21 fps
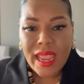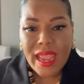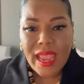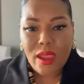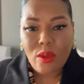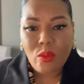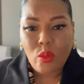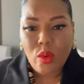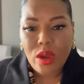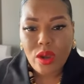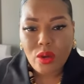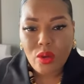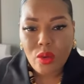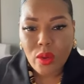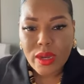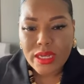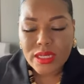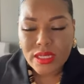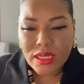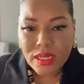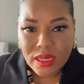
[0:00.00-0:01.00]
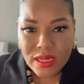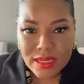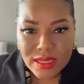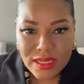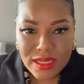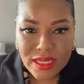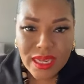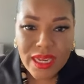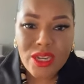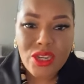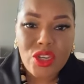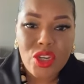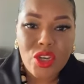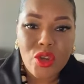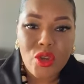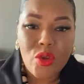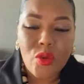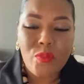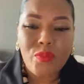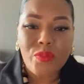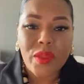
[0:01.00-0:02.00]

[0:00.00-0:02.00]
and we are going to continue